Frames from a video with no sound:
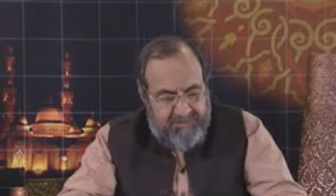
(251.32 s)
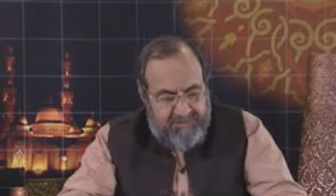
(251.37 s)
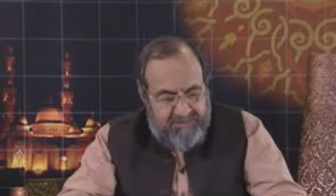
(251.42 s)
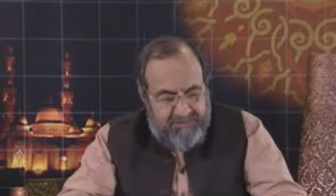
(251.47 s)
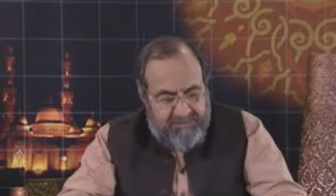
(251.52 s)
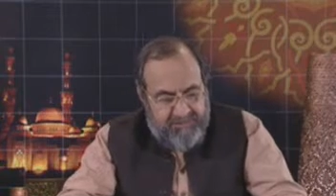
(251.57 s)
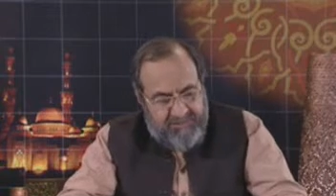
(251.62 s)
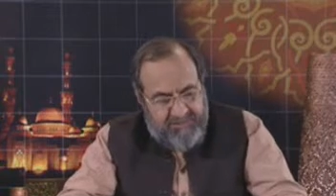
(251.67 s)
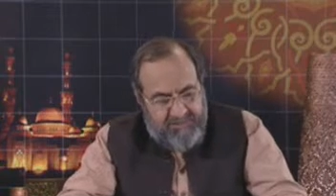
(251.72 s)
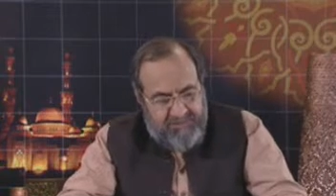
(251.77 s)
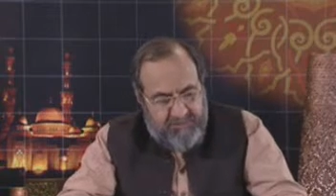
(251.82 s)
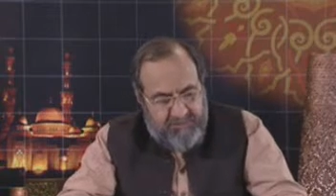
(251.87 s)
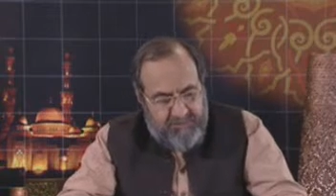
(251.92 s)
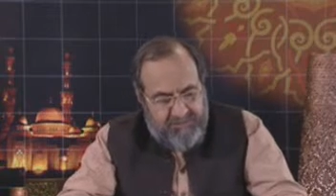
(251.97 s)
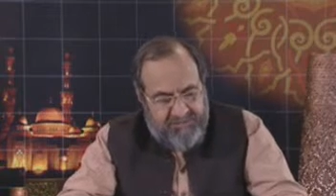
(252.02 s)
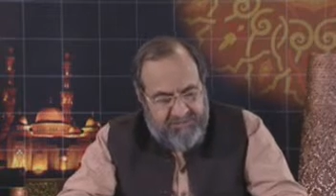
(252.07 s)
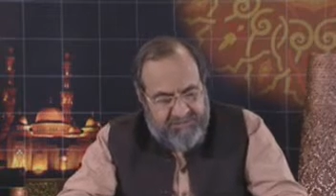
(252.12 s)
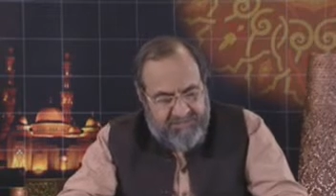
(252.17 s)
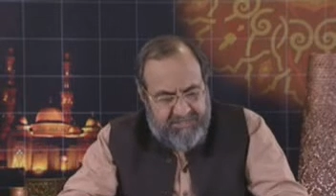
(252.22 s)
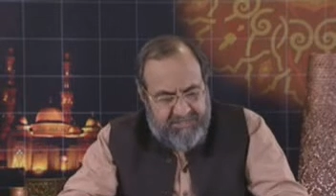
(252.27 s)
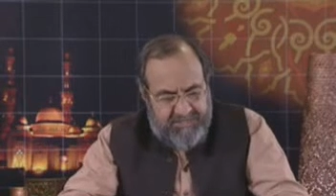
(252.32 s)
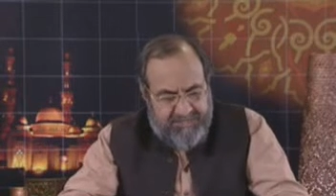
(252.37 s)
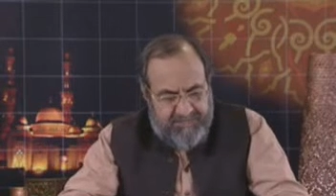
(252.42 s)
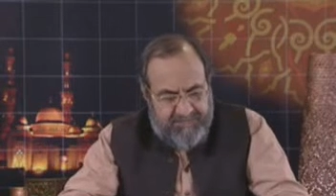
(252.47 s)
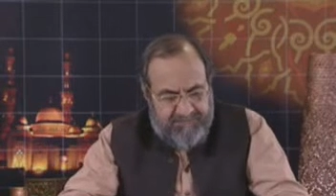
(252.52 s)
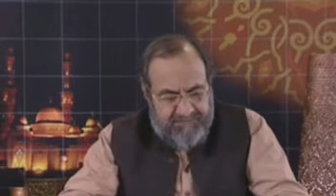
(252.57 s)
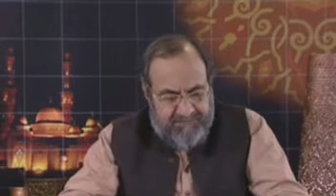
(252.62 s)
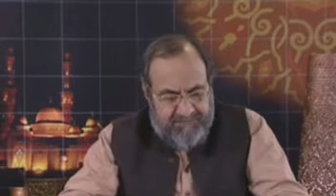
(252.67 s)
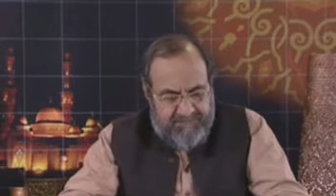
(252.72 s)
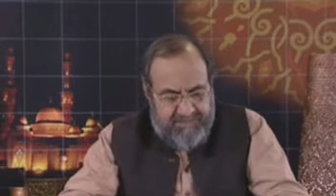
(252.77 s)
One of the conclusions
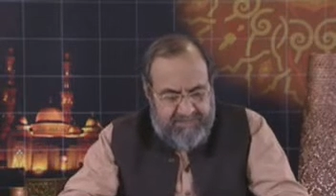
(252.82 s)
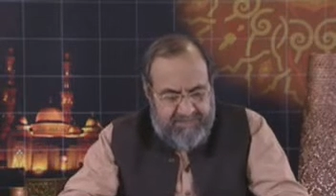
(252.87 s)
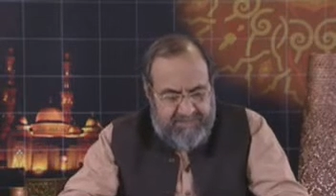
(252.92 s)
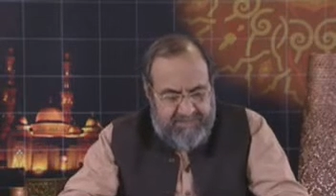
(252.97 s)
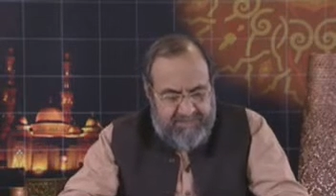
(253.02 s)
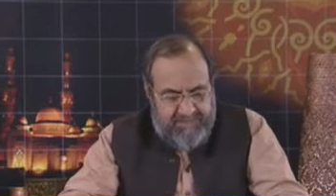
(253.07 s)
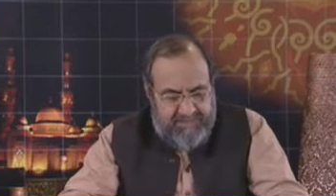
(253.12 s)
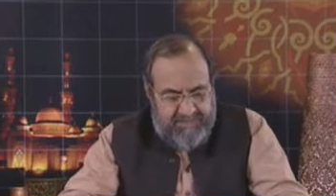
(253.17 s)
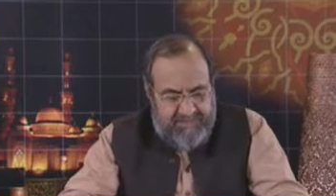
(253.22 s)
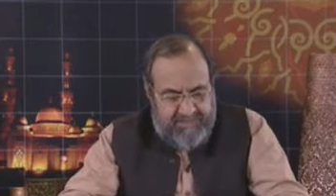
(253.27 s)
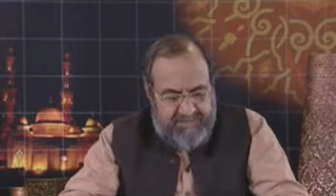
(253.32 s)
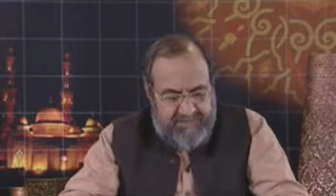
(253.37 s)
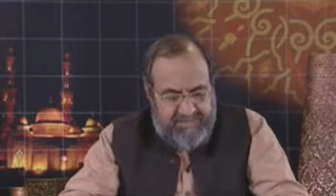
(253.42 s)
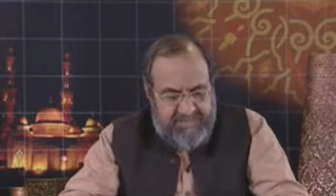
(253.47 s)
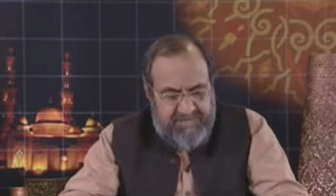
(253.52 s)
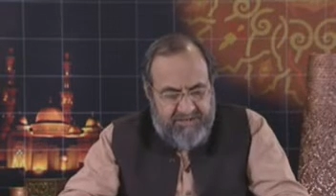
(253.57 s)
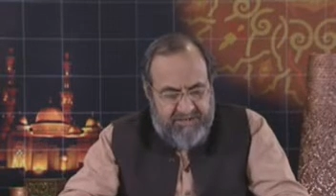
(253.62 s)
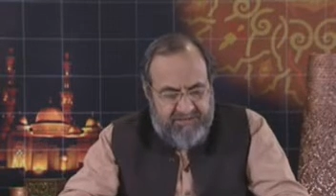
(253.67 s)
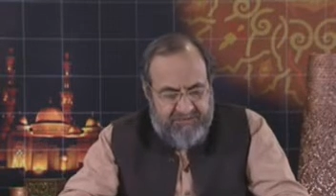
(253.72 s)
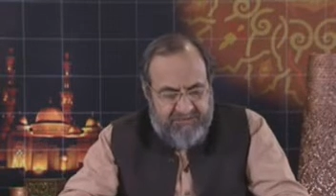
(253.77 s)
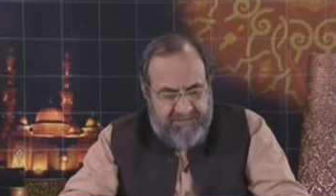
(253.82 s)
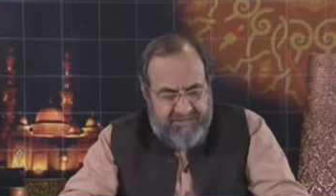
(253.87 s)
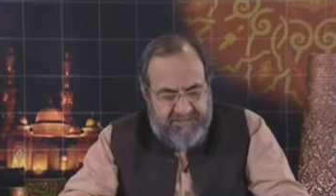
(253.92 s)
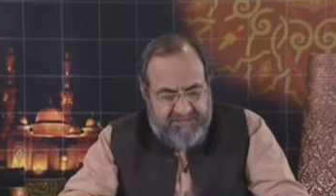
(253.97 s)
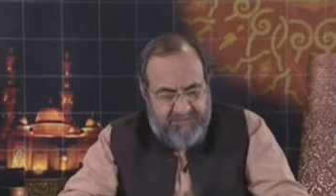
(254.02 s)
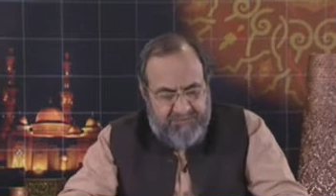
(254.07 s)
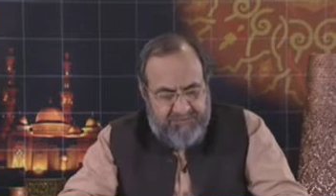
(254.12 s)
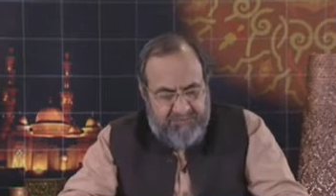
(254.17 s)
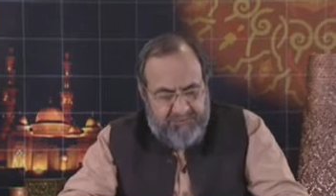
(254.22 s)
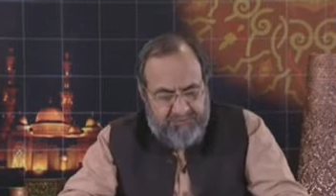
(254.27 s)
is that the
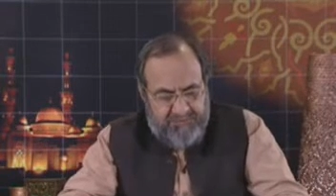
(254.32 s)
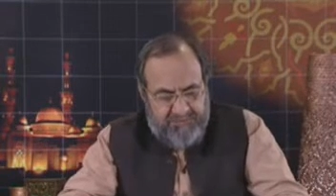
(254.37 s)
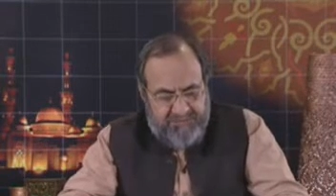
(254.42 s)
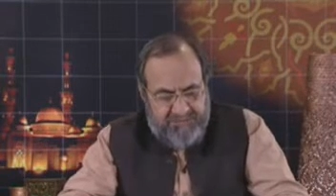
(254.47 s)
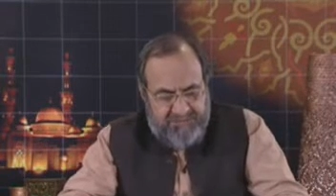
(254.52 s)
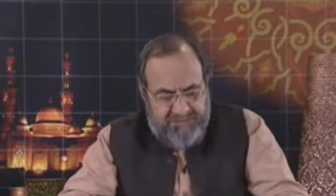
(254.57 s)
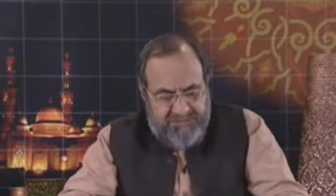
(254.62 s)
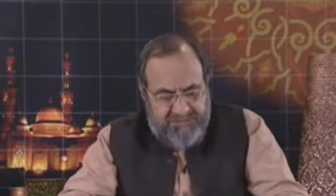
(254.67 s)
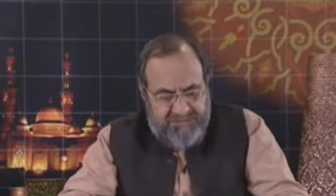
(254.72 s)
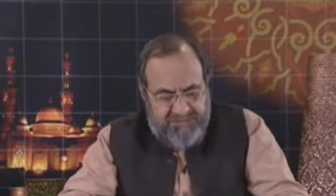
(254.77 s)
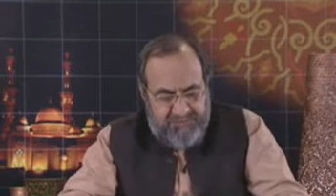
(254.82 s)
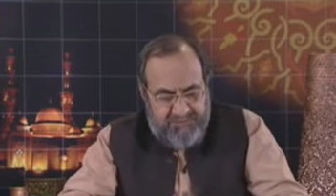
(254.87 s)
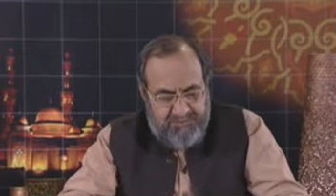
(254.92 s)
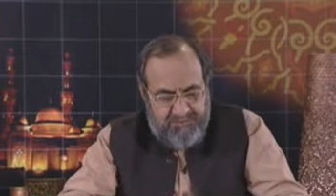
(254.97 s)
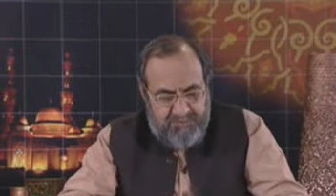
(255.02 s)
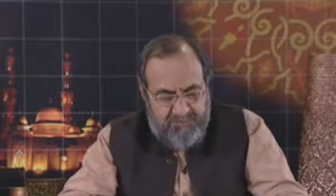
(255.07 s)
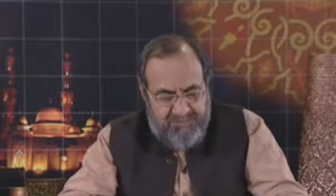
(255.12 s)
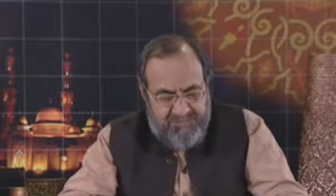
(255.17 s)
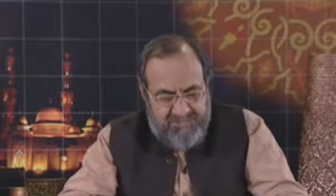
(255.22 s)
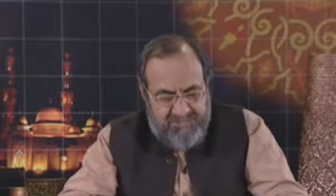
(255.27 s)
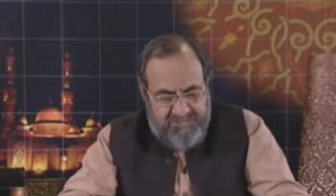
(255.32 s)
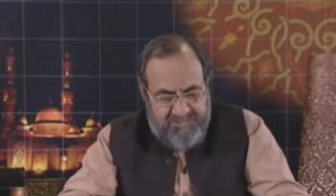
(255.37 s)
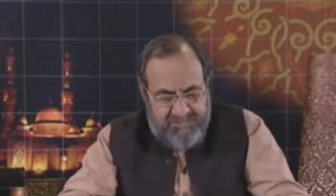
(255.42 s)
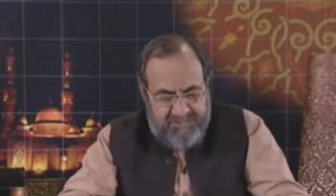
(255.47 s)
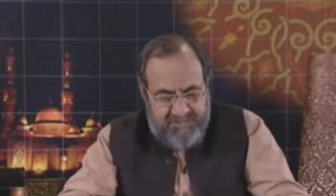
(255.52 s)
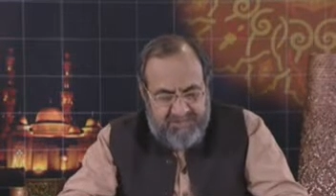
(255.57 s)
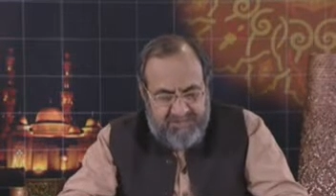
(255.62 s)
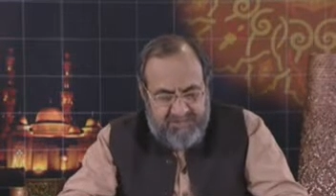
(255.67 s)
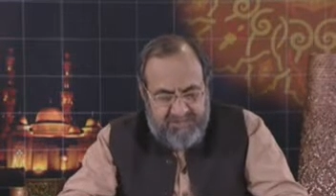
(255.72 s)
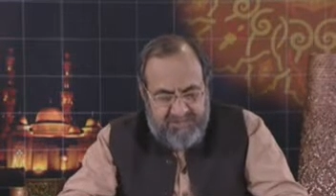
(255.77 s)
sacrifice of a firstborn
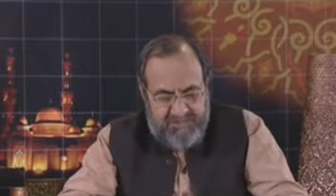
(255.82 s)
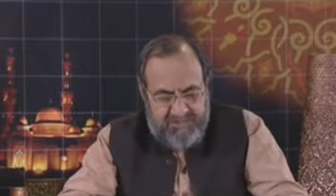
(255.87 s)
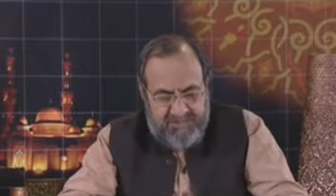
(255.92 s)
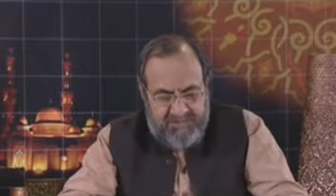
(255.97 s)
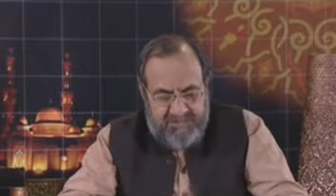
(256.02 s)
son